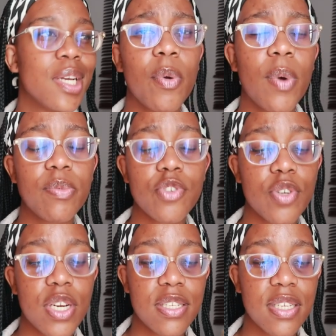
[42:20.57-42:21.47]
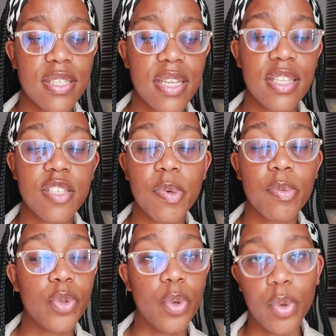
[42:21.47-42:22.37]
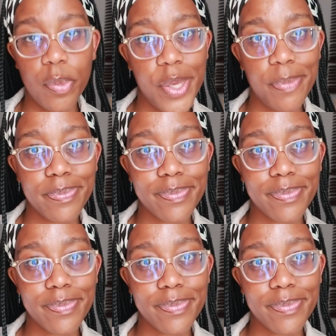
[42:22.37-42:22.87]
But what I'm just trying to say is that these people don't know me.